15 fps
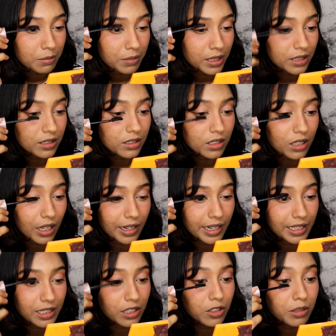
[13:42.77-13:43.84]
but
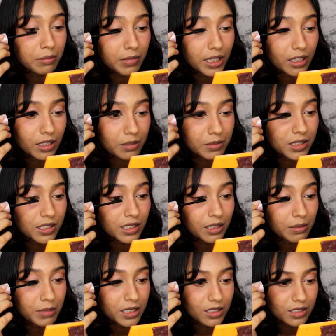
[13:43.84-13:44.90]
right now I'm making a
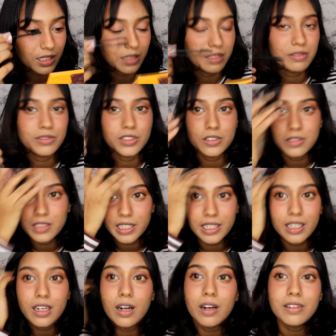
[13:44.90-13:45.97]
mistake because I have to
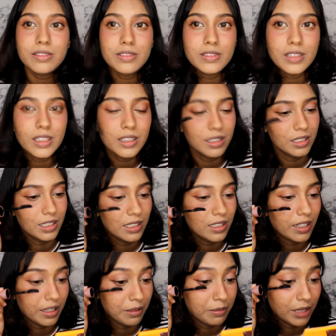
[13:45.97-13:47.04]
take it off, the
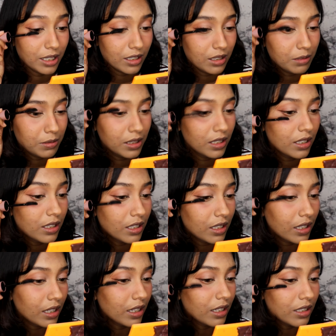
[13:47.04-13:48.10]
entire makeup,
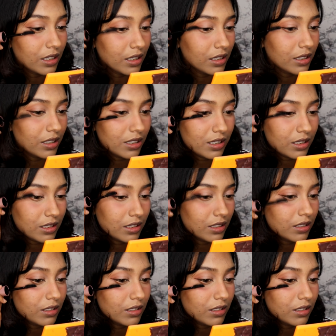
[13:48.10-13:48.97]
and this